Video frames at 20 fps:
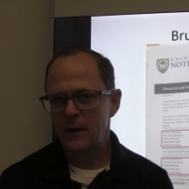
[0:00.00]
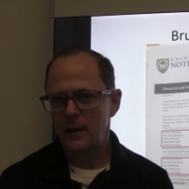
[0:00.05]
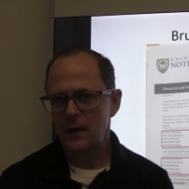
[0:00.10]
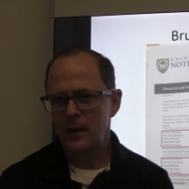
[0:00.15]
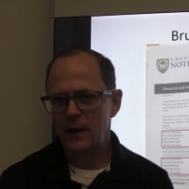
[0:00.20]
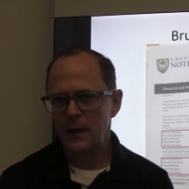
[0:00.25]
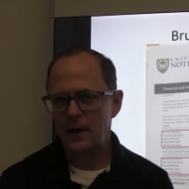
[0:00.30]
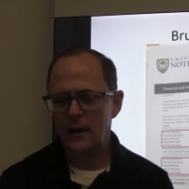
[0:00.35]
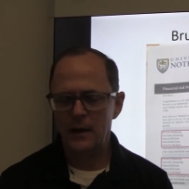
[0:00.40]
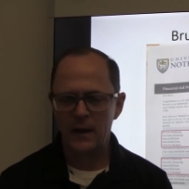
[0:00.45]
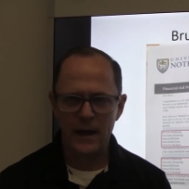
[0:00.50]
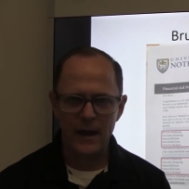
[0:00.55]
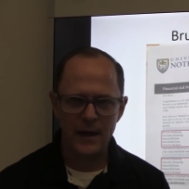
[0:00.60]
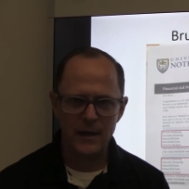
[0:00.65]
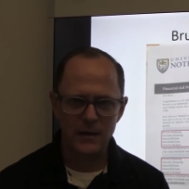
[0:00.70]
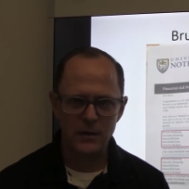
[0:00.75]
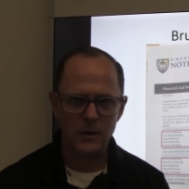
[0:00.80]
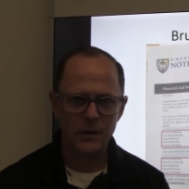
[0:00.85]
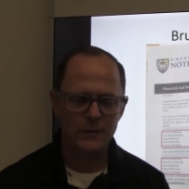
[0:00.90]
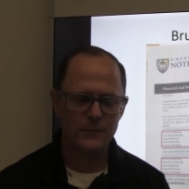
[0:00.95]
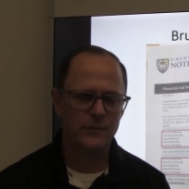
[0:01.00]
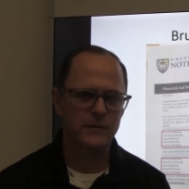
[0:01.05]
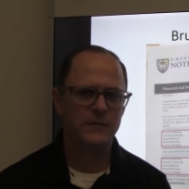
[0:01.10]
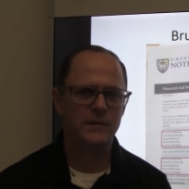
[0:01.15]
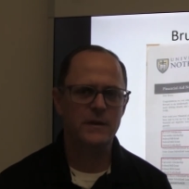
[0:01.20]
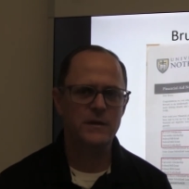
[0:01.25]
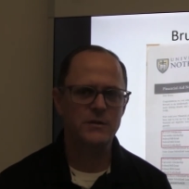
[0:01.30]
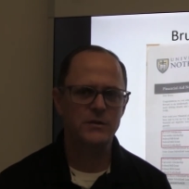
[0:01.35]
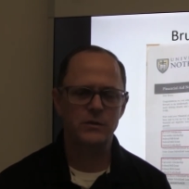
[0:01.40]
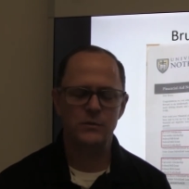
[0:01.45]
And I had a
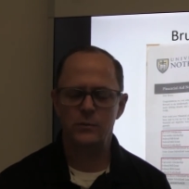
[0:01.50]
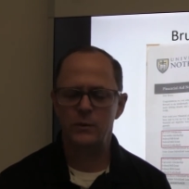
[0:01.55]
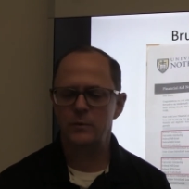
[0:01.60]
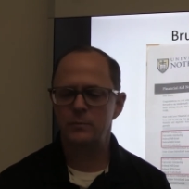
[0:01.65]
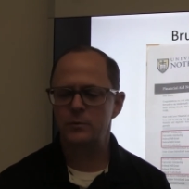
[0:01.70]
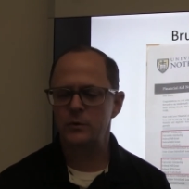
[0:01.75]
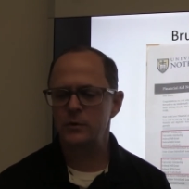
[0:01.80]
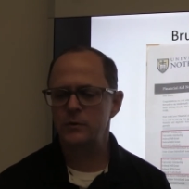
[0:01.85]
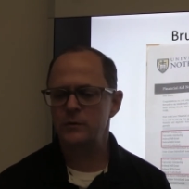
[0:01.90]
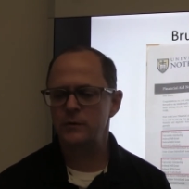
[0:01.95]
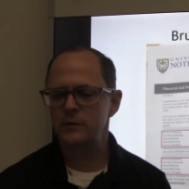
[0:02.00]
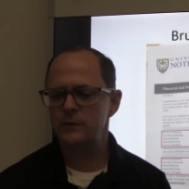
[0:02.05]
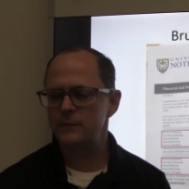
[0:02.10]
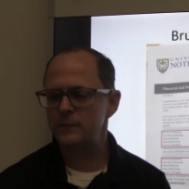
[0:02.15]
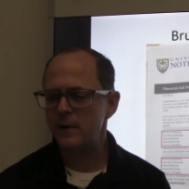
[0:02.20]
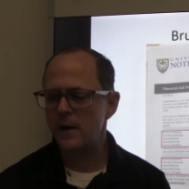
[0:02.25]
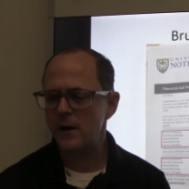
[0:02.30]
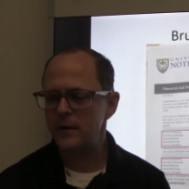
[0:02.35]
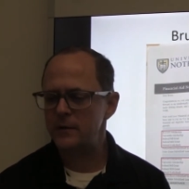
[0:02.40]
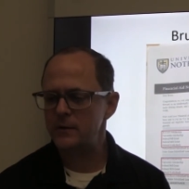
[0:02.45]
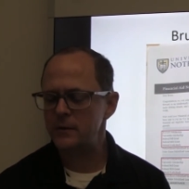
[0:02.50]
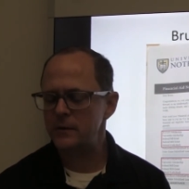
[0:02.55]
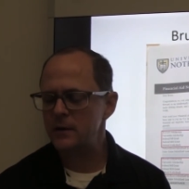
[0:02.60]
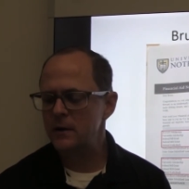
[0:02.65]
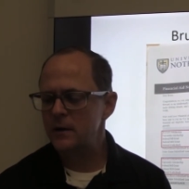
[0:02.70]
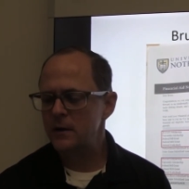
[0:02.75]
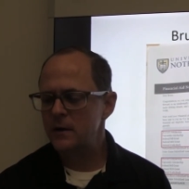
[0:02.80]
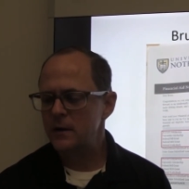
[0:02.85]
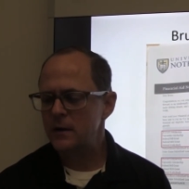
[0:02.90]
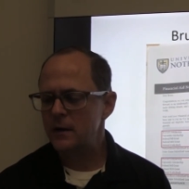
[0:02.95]
conversation with Bruce's father
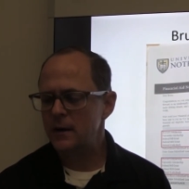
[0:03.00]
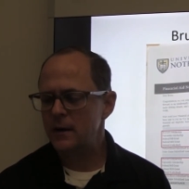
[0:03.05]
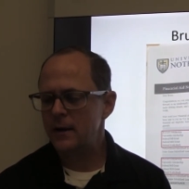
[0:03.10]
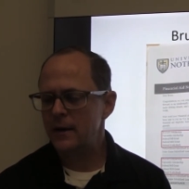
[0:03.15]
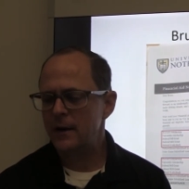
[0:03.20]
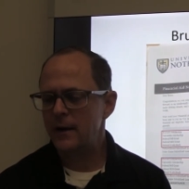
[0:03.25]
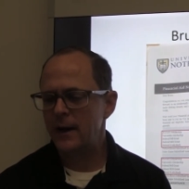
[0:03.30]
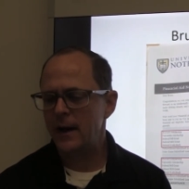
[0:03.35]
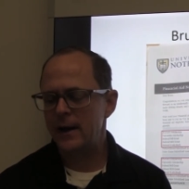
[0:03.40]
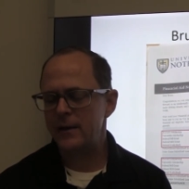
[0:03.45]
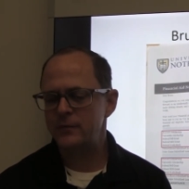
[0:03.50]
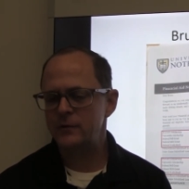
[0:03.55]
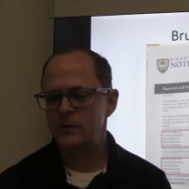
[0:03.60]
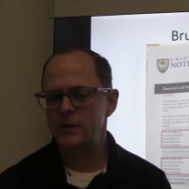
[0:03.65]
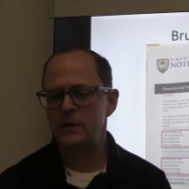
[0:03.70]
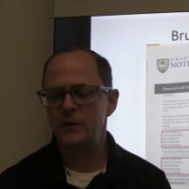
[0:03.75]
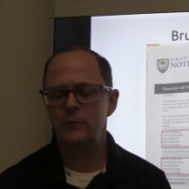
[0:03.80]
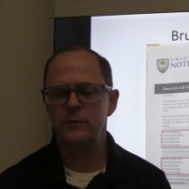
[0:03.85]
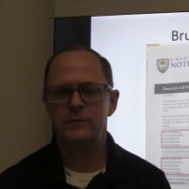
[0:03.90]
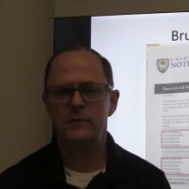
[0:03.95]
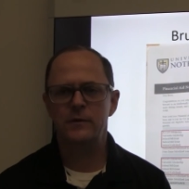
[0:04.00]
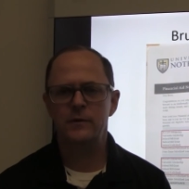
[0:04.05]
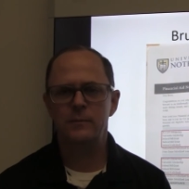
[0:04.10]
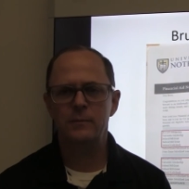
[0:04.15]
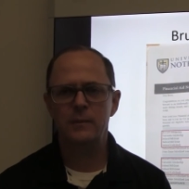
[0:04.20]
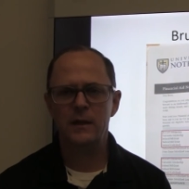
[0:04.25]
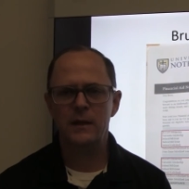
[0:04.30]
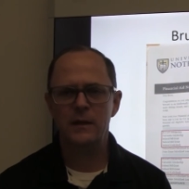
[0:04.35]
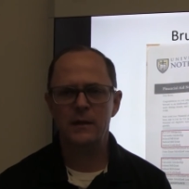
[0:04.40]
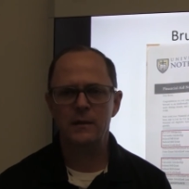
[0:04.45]
after he was
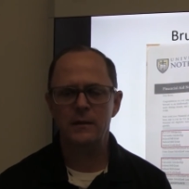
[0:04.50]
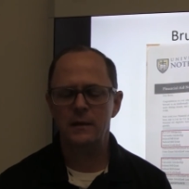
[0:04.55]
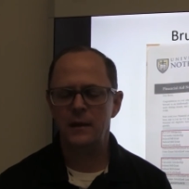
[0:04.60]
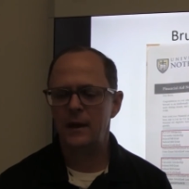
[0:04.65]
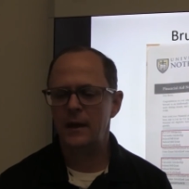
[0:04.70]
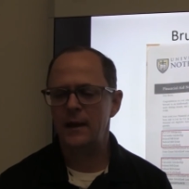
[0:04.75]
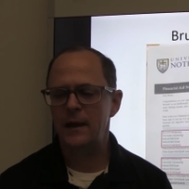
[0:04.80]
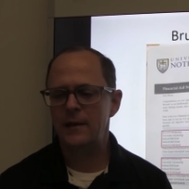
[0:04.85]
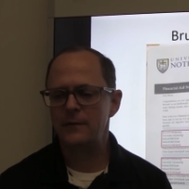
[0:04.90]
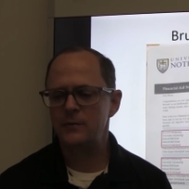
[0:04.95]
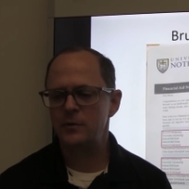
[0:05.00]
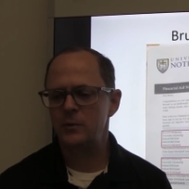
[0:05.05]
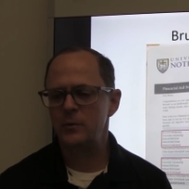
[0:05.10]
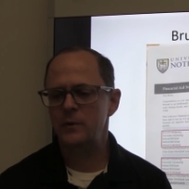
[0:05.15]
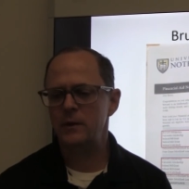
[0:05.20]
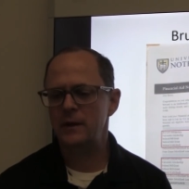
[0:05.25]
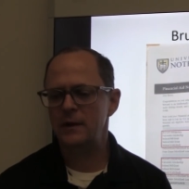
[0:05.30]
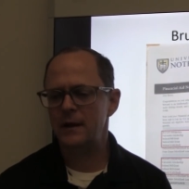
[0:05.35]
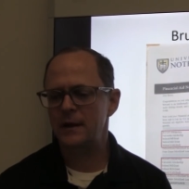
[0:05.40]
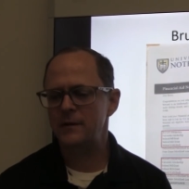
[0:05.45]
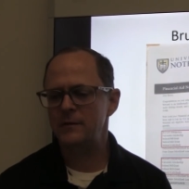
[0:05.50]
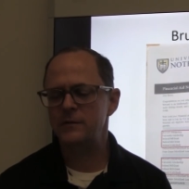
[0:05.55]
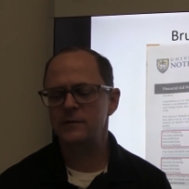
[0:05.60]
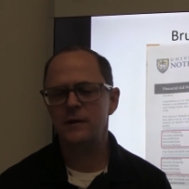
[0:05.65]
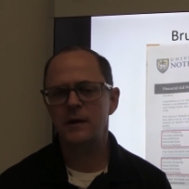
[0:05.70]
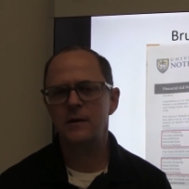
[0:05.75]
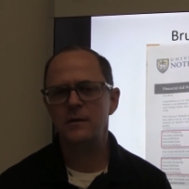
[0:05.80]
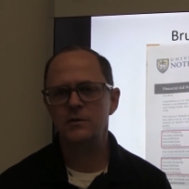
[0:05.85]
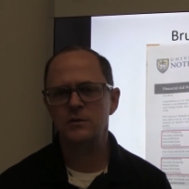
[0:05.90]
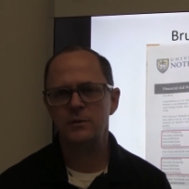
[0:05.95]
admitted and after he got his
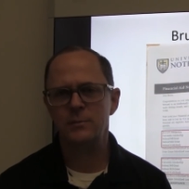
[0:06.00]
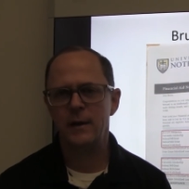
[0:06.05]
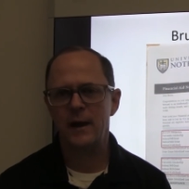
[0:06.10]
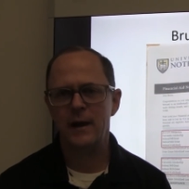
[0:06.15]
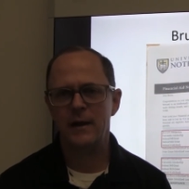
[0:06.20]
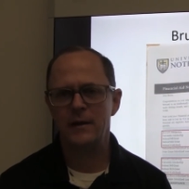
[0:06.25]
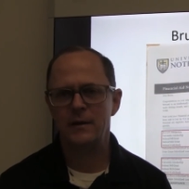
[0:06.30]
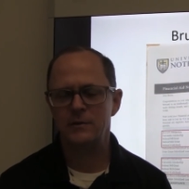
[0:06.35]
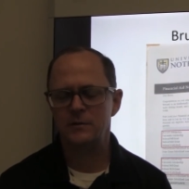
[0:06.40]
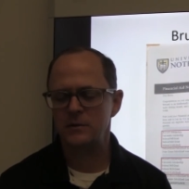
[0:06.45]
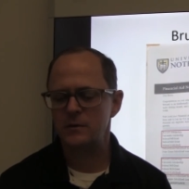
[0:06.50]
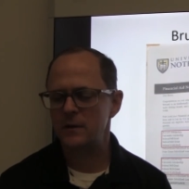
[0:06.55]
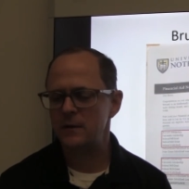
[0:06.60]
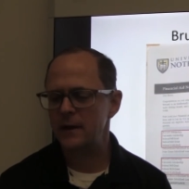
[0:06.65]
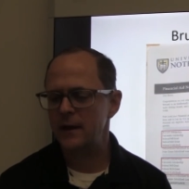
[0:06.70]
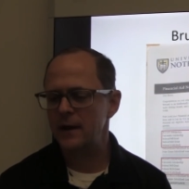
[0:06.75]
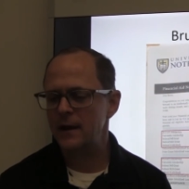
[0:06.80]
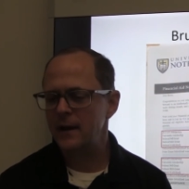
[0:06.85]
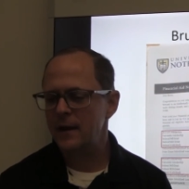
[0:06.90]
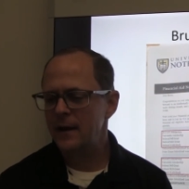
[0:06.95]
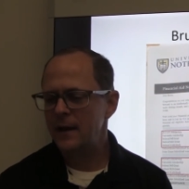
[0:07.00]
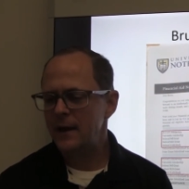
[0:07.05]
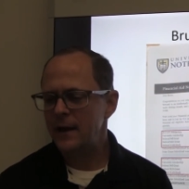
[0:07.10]
scholarship package and all that.